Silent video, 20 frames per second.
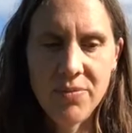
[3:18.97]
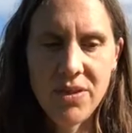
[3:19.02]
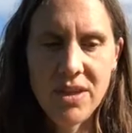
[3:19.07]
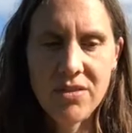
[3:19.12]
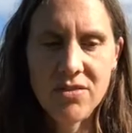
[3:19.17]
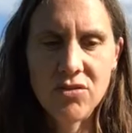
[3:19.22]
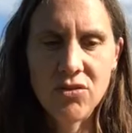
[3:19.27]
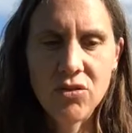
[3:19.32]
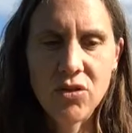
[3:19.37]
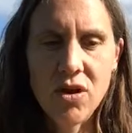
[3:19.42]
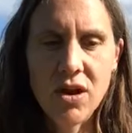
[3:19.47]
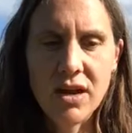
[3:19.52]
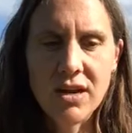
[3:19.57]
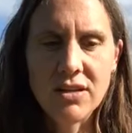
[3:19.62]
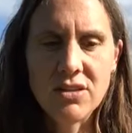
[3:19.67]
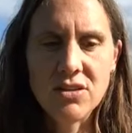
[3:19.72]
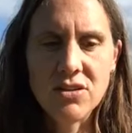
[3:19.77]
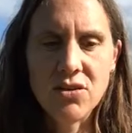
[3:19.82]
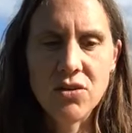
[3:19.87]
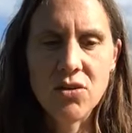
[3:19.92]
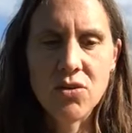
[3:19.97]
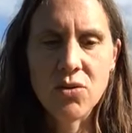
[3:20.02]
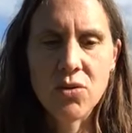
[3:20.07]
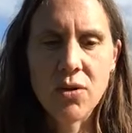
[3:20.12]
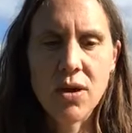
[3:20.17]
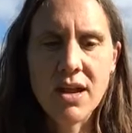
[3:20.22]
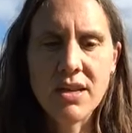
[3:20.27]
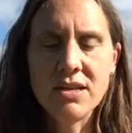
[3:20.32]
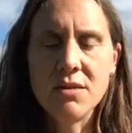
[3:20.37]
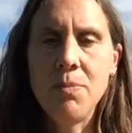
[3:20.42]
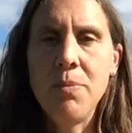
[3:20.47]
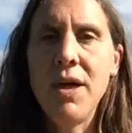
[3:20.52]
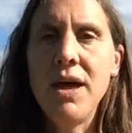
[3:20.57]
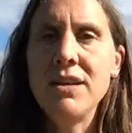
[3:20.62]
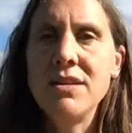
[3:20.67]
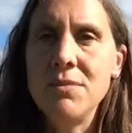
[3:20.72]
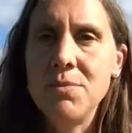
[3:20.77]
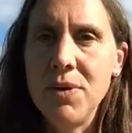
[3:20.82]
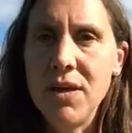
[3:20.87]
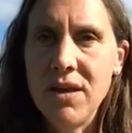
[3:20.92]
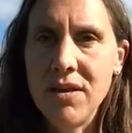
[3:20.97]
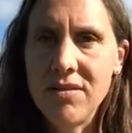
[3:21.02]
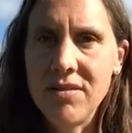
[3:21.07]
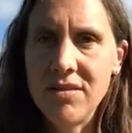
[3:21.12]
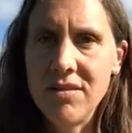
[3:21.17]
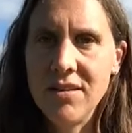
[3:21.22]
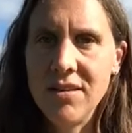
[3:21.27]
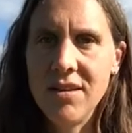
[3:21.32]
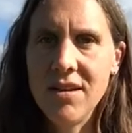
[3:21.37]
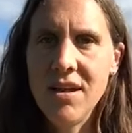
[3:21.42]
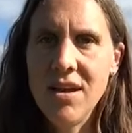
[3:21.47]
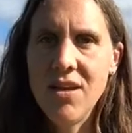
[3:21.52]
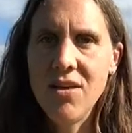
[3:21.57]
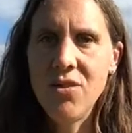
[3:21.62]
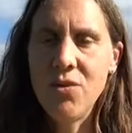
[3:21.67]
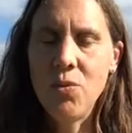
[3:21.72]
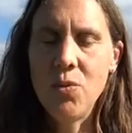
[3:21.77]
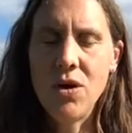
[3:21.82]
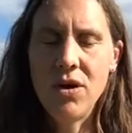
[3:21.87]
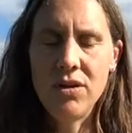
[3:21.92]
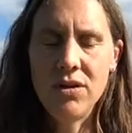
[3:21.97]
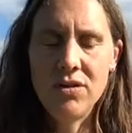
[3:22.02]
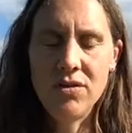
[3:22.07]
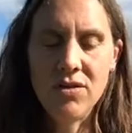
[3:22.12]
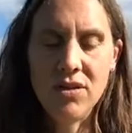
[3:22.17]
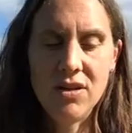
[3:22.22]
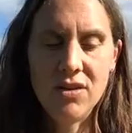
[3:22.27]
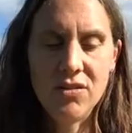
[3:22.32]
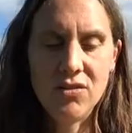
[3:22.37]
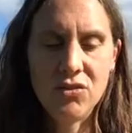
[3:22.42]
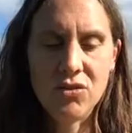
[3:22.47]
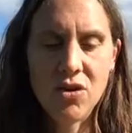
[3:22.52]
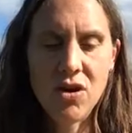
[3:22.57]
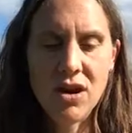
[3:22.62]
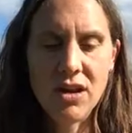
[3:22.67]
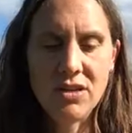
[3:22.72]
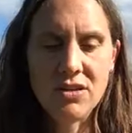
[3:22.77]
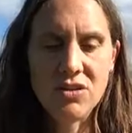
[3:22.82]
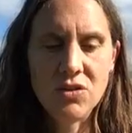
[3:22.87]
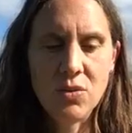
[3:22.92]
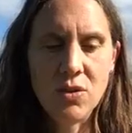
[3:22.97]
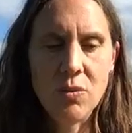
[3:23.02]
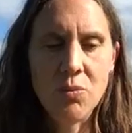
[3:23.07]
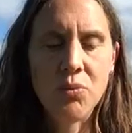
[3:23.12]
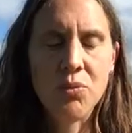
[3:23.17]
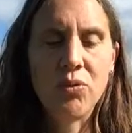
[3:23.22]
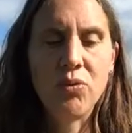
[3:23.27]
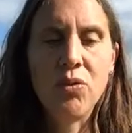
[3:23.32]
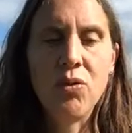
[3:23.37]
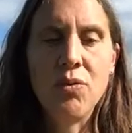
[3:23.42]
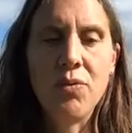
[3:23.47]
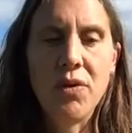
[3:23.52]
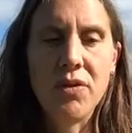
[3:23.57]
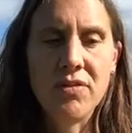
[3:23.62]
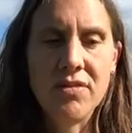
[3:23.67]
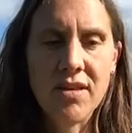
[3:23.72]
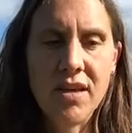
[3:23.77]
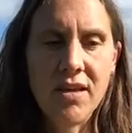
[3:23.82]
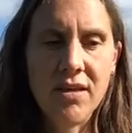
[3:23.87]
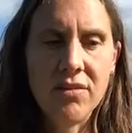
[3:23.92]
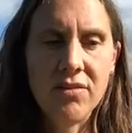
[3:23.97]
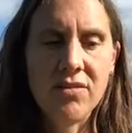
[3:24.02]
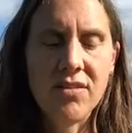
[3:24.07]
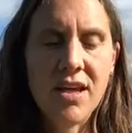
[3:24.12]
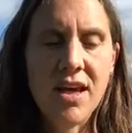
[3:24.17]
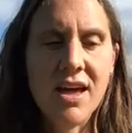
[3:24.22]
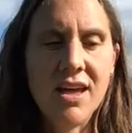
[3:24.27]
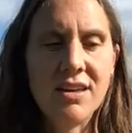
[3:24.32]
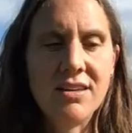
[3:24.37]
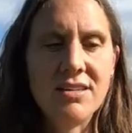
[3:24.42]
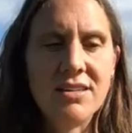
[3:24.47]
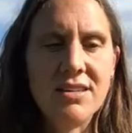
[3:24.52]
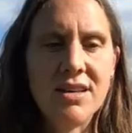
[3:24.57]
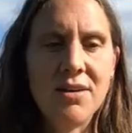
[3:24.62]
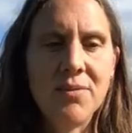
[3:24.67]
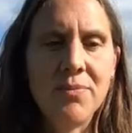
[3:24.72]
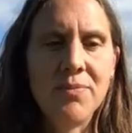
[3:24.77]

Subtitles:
is trying to create a better person, the one that's trying to improve ourselves and